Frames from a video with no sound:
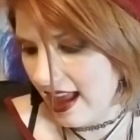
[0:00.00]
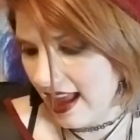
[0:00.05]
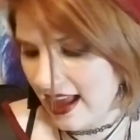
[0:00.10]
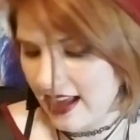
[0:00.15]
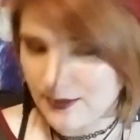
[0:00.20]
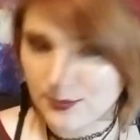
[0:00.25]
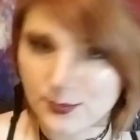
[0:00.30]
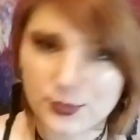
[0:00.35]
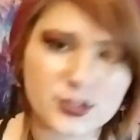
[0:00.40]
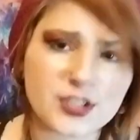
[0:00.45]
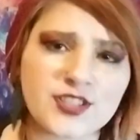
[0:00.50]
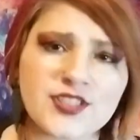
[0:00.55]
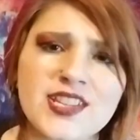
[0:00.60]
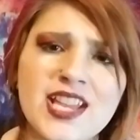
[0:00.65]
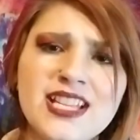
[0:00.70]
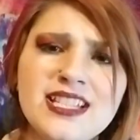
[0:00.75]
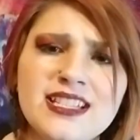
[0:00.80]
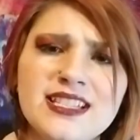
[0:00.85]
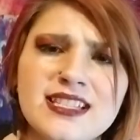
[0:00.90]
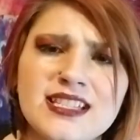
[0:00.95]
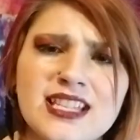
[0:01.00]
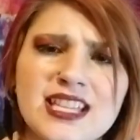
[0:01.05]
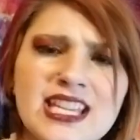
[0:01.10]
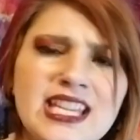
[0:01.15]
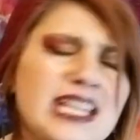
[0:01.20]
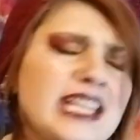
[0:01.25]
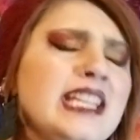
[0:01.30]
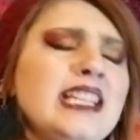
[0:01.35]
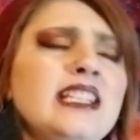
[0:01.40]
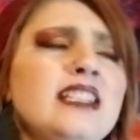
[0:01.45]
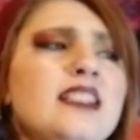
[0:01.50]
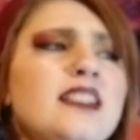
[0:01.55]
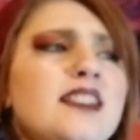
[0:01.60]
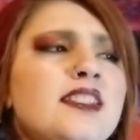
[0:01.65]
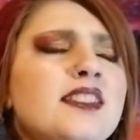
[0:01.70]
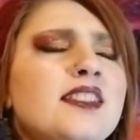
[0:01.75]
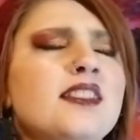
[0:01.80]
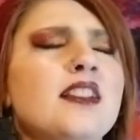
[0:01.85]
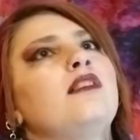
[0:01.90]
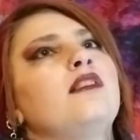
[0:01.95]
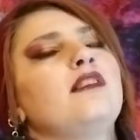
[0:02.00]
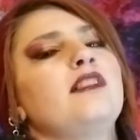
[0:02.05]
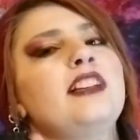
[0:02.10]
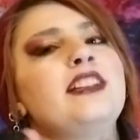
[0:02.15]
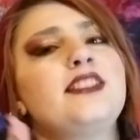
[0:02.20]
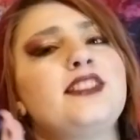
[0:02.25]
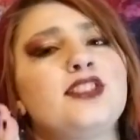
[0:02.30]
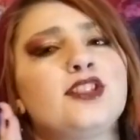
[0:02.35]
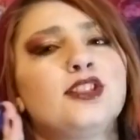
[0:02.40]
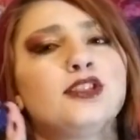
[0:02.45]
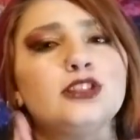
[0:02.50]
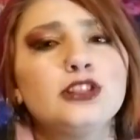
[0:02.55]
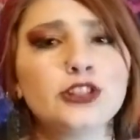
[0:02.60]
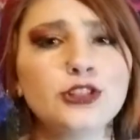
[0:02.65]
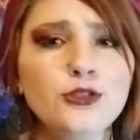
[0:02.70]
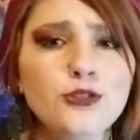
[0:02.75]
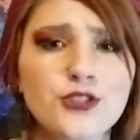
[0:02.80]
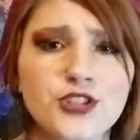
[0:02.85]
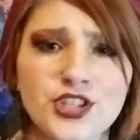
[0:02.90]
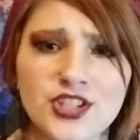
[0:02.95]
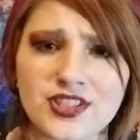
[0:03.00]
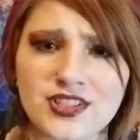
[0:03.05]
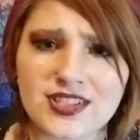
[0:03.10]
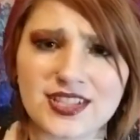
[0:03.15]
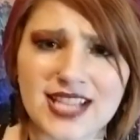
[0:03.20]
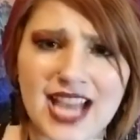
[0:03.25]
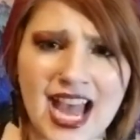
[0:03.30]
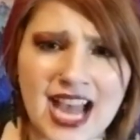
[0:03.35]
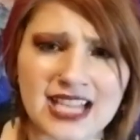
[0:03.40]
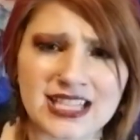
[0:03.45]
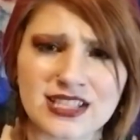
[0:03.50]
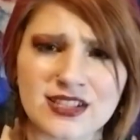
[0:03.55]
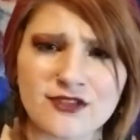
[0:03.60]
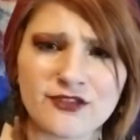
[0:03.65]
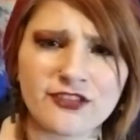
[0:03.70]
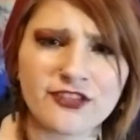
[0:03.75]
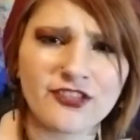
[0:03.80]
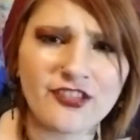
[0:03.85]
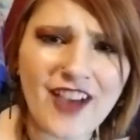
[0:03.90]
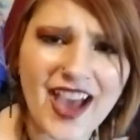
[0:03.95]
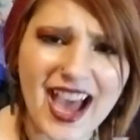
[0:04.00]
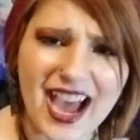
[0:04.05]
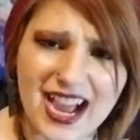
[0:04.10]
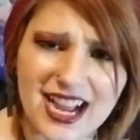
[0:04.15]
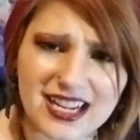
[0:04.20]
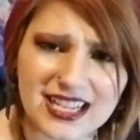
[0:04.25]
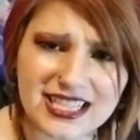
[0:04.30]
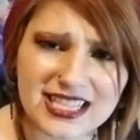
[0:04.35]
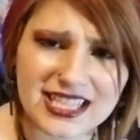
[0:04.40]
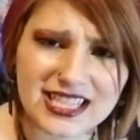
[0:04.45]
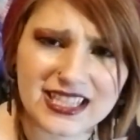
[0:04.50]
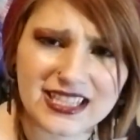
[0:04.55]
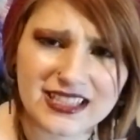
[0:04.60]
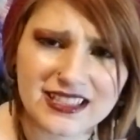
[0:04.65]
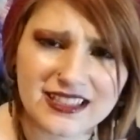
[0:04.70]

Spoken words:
and presents his delusions as fact,